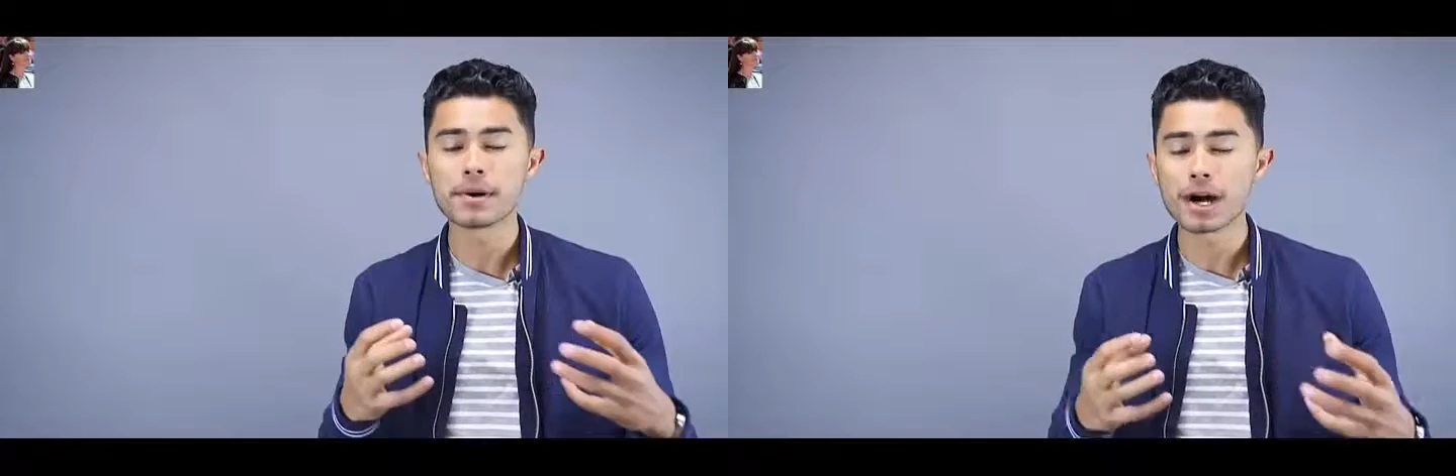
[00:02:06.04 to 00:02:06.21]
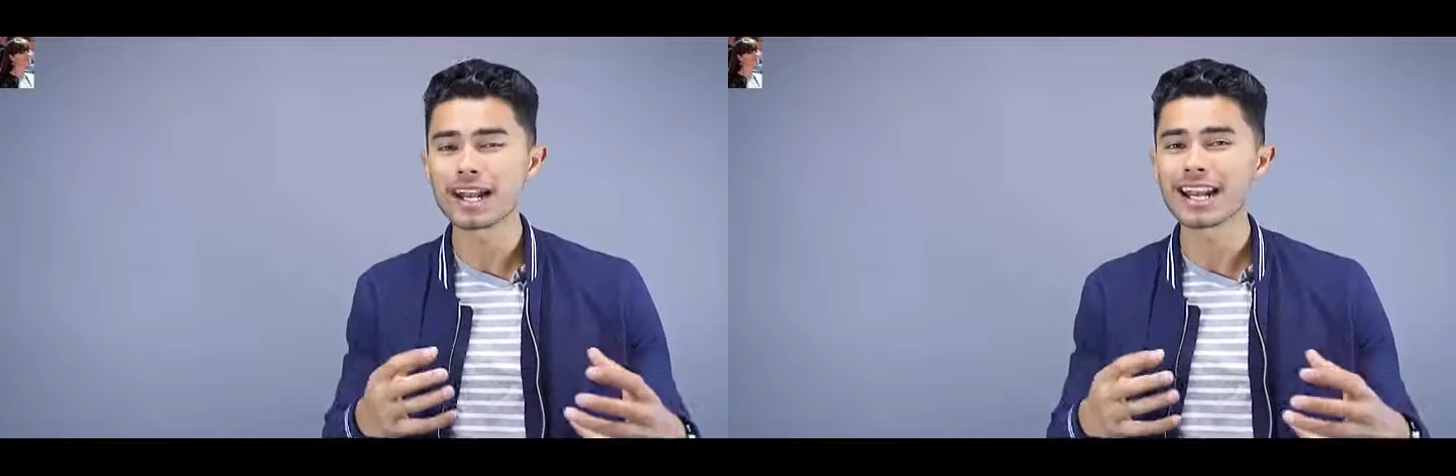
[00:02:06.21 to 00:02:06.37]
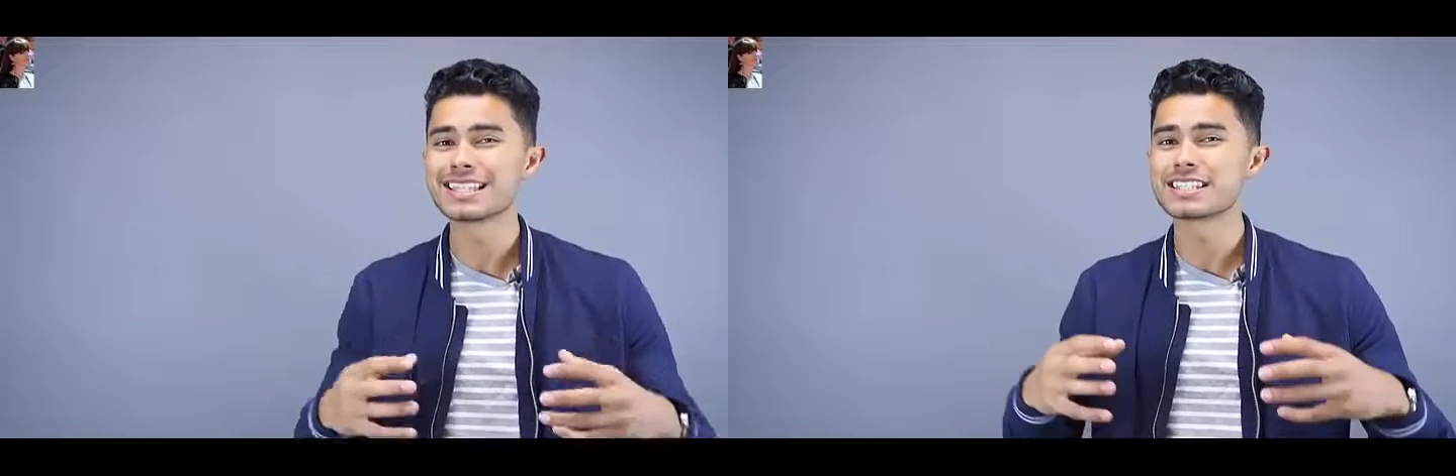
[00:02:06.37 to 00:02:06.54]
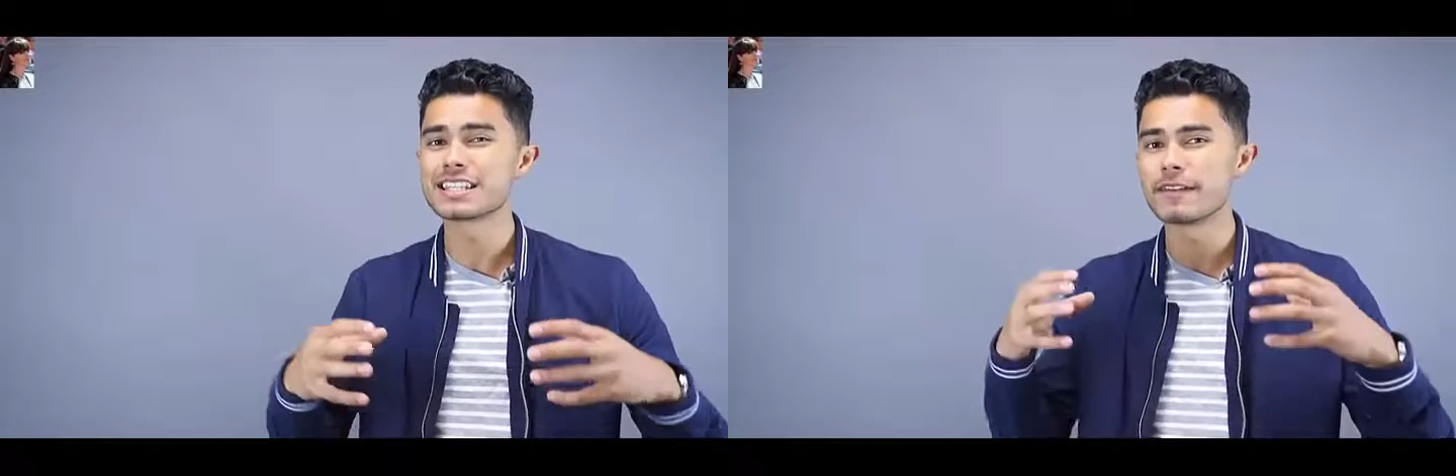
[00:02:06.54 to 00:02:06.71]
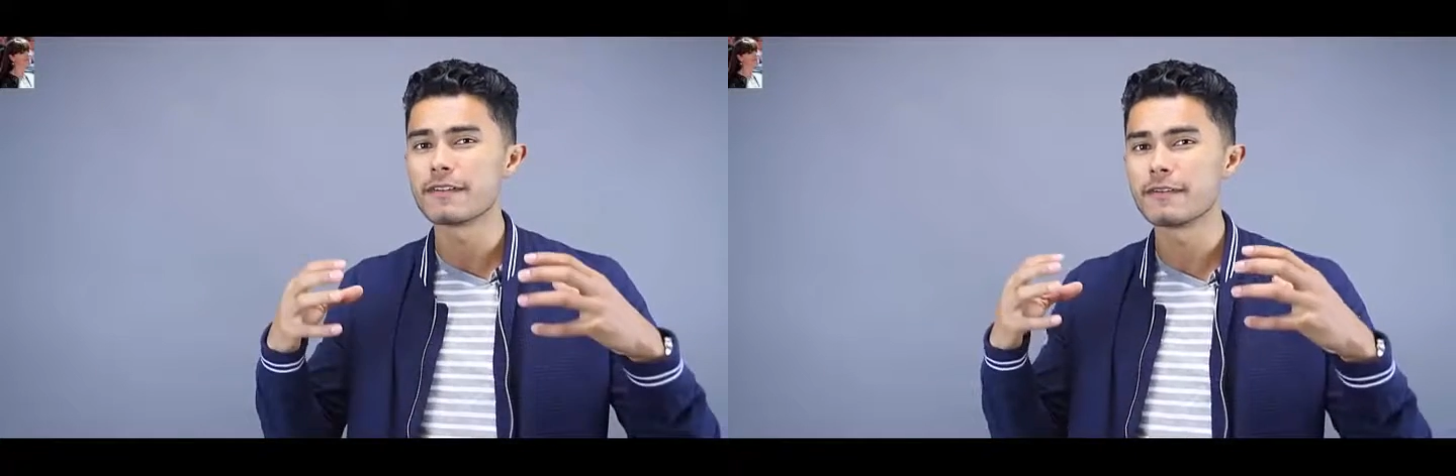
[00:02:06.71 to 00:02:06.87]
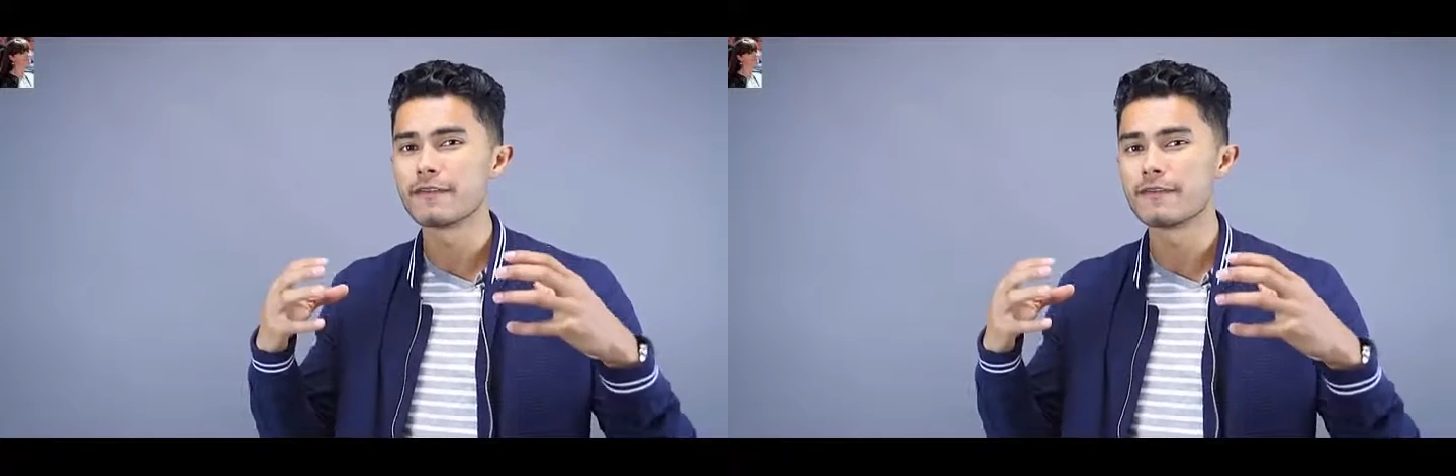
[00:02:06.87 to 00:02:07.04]
but it's
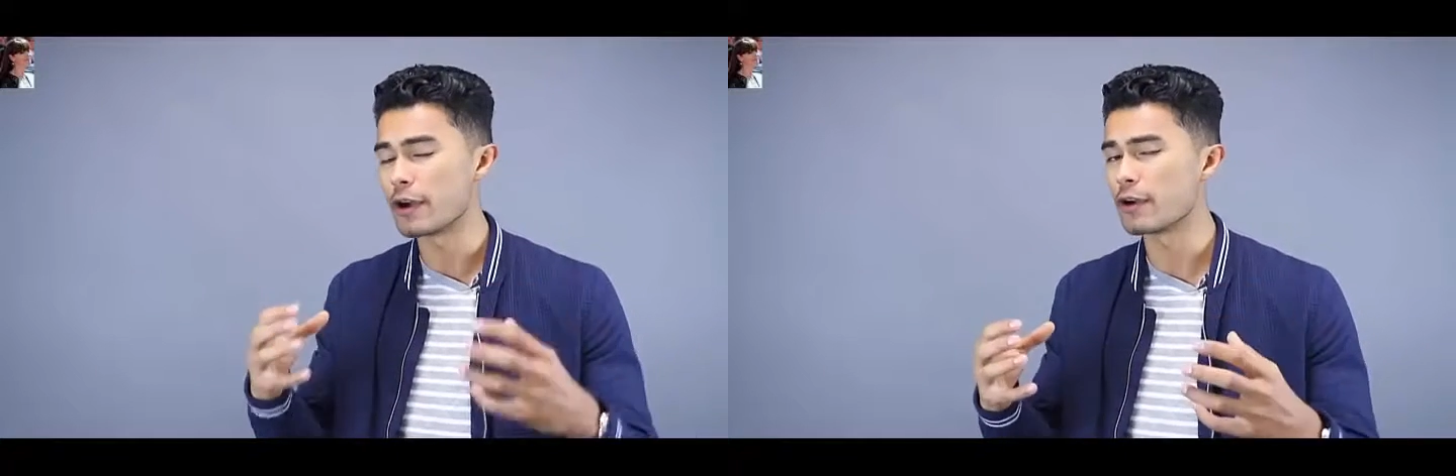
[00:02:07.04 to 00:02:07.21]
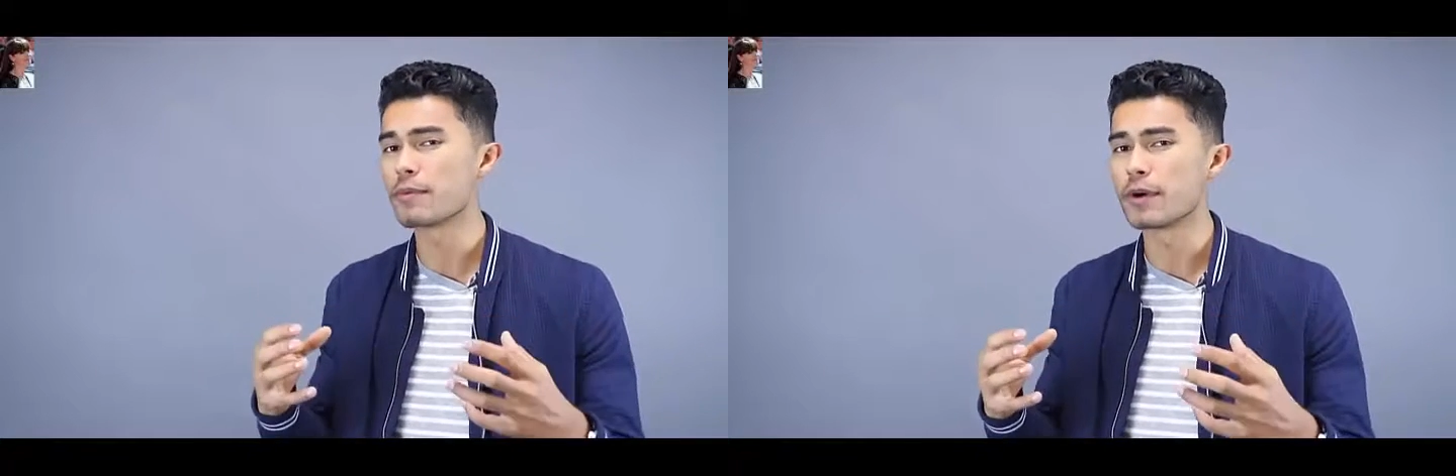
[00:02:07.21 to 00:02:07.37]
very